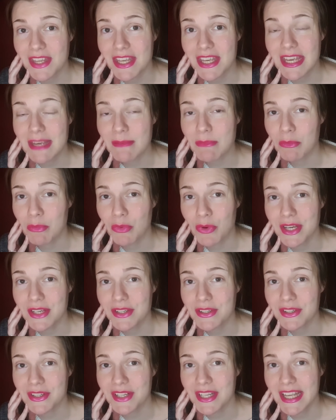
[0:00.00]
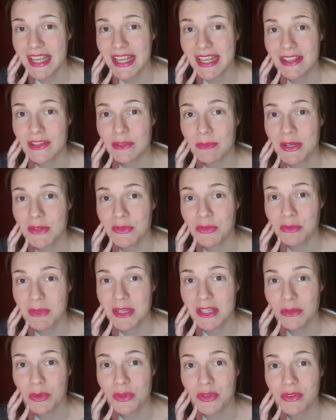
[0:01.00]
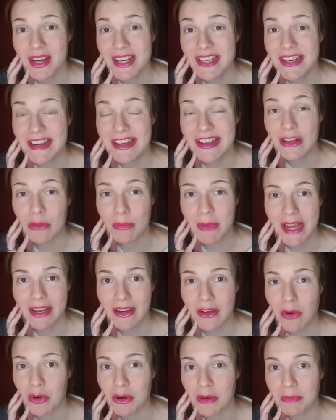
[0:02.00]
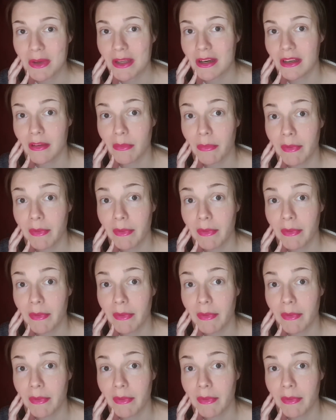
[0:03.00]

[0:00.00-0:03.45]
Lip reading: the emo boy turning his bedroom into a shrine to Nickelback or Puddle of